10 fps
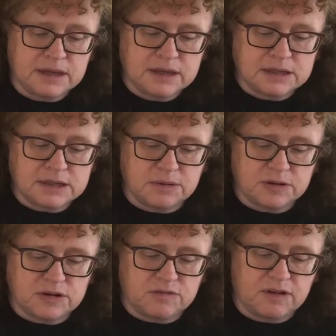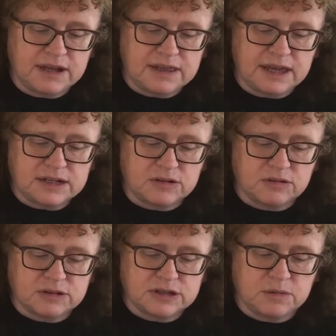So I'm going to write that
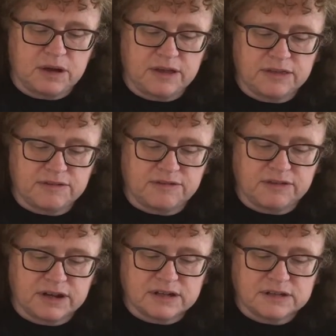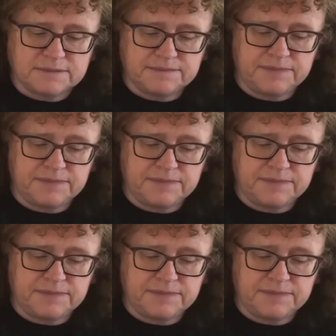also on the front.